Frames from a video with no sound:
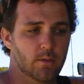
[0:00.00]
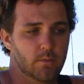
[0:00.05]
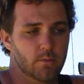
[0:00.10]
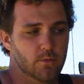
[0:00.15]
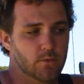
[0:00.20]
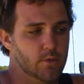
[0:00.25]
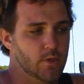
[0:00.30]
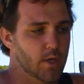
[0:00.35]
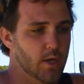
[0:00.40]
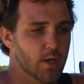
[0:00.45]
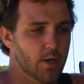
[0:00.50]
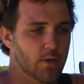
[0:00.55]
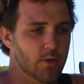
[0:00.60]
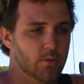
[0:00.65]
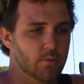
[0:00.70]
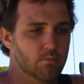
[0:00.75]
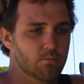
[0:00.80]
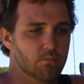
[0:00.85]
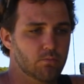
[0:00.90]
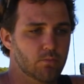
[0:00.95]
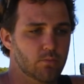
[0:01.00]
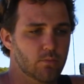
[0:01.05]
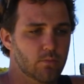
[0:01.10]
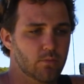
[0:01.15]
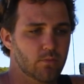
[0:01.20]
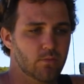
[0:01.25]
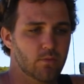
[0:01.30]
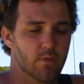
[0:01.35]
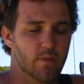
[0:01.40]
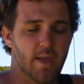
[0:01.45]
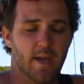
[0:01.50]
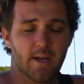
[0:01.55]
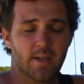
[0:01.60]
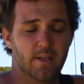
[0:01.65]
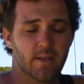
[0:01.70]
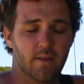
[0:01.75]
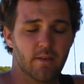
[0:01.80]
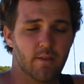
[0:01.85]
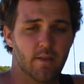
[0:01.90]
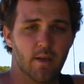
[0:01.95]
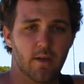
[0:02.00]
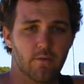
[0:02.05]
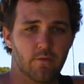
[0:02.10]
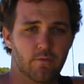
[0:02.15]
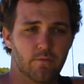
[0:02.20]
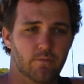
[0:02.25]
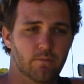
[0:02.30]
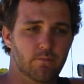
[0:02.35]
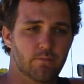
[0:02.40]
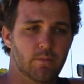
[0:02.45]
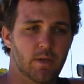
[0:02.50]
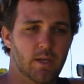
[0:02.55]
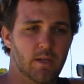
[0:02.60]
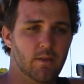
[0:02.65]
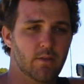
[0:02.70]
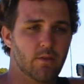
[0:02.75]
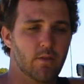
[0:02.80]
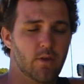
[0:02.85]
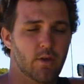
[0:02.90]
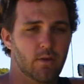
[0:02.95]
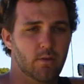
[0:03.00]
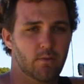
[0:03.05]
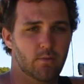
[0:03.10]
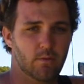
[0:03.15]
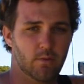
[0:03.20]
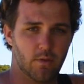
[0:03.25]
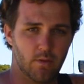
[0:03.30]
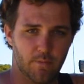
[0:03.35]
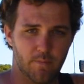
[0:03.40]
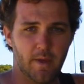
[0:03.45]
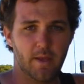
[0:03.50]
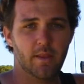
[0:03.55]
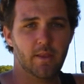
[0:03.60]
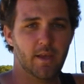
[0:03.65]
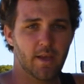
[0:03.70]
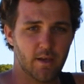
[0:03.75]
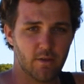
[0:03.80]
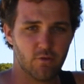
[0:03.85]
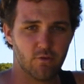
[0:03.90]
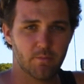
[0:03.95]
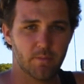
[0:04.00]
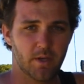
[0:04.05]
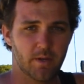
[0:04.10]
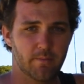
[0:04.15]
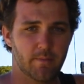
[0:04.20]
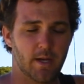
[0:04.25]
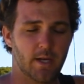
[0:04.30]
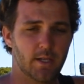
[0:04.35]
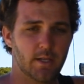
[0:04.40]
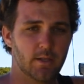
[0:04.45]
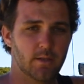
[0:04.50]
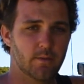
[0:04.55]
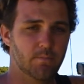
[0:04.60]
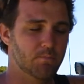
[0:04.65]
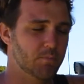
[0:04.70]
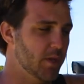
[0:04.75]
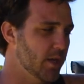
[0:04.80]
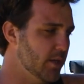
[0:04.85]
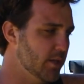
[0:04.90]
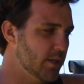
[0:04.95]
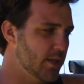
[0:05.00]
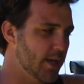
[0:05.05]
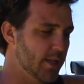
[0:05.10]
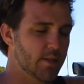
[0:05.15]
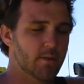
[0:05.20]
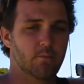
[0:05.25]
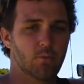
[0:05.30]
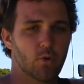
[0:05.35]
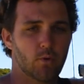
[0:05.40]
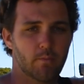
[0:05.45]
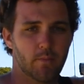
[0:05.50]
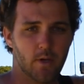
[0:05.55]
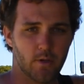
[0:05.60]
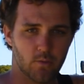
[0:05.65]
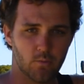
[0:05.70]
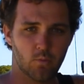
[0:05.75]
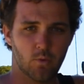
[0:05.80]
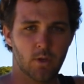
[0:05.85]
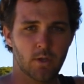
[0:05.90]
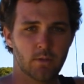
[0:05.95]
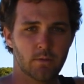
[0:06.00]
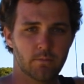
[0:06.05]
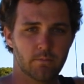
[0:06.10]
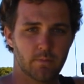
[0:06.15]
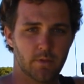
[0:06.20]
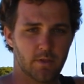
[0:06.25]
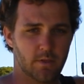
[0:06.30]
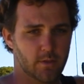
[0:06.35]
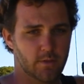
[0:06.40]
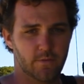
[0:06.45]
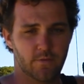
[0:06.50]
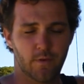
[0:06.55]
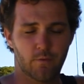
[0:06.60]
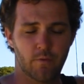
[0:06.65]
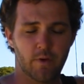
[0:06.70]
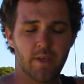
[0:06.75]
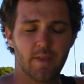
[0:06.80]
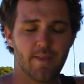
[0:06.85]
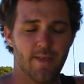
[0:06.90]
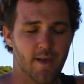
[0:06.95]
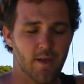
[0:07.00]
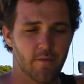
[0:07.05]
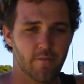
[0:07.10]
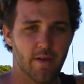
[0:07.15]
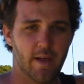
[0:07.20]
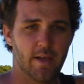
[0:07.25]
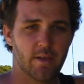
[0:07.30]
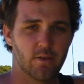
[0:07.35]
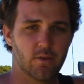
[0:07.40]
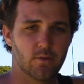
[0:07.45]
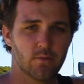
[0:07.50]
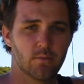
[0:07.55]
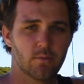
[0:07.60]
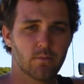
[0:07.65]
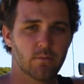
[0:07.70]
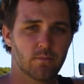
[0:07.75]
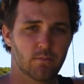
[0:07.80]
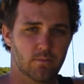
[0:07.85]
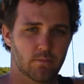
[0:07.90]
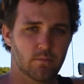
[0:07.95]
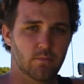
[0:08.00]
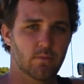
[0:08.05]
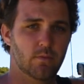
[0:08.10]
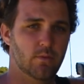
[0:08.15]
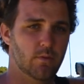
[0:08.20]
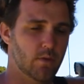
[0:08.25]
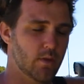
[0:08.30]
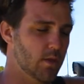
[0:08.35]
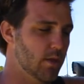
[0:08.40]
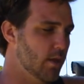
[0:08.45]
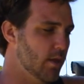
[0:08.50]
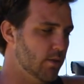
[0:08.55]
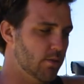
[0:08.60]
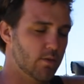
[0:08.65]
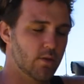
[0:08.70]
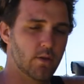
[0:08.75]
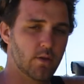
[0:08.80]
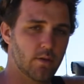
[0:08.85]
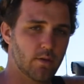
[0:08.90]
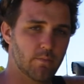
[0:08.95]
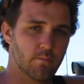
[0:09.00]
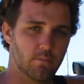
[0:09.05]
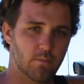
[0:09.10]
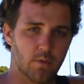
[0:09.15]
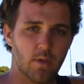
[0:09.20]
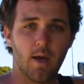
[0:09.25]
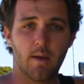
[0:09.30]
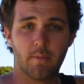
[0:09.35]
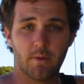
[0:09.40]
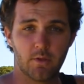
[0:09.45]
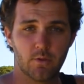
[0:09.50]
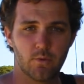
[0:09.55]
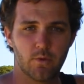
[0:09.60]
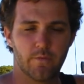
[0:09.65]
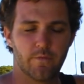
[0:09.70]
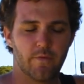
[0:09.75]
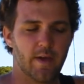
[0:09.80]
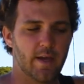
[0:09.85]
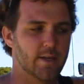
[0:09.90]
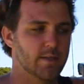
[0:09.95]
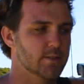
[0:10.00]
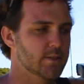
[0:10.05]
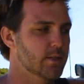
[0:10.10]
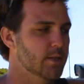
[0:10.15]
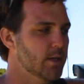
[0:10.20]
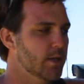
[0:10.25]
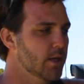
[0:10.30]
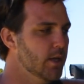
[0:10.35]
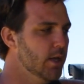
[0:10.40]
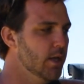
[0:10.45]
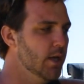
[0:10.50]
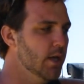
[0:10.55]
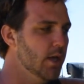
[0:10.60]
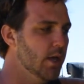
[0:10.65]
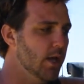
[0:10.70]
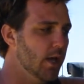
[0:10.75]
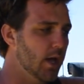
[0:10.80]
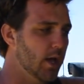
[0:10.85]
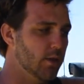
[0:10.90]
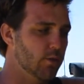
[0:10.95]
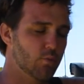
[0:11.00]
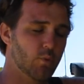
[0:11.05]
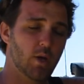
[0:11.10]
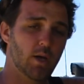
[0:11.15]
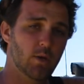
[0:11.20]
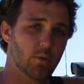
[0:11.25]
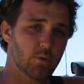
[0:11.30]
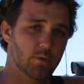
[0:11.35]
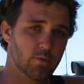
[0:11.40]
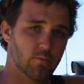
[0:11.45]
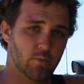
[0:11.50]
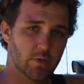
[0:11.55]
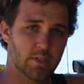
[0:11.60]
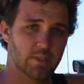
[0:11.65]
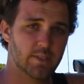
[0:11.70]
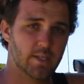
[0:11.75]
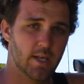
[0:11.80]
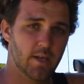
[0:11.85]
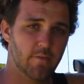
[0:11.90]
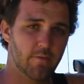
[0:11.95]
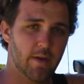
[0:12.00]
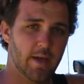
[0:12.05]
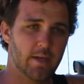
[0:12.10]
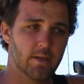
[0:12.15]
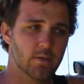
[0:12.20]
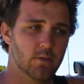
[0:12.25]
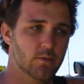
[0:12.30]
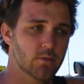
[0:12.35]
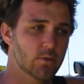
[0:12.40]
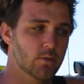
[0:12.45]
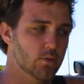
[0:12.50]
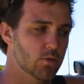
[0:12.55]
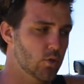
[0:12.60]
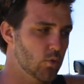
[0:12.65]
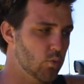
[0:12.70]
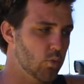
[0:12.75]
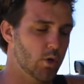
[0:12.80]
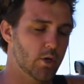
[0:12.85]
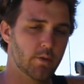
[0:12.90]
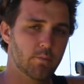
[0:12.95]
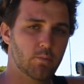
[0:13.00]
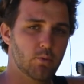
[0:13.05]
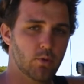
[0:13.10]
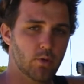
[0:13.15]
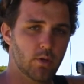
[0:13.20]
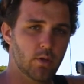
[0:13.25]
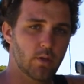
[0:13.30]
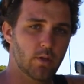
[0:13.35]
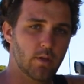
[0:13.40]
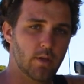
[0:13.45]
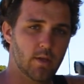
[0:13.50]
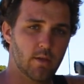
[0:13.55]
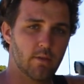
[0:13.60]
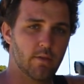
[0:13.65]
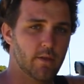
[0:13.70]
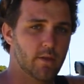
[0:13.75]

So that in itself means that spend the extra bit of money and get the more modern one, because for resale value, it's gonna come into effect. As well, with the resale value, you wanna put these